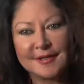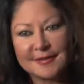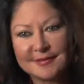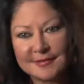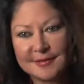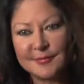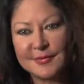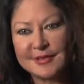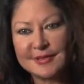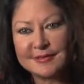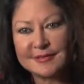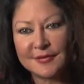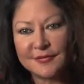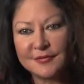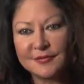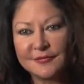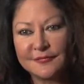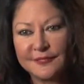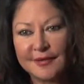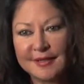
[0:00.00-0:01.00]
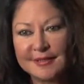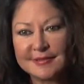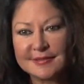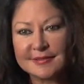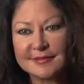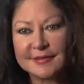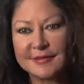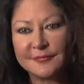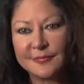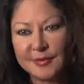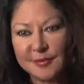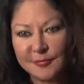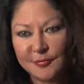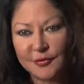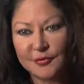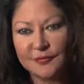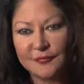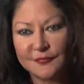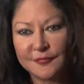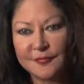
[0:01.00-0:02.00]
some of these other devices that have been
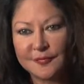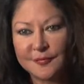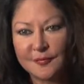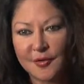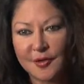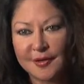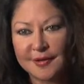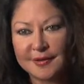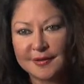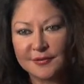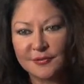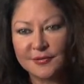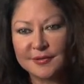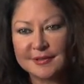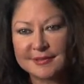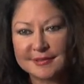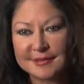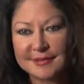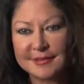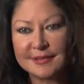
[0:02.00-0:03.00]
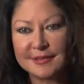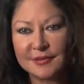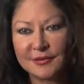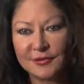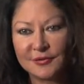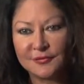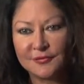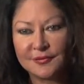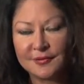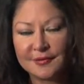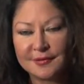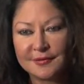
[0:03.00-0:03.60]
pulled from the market or discontinued?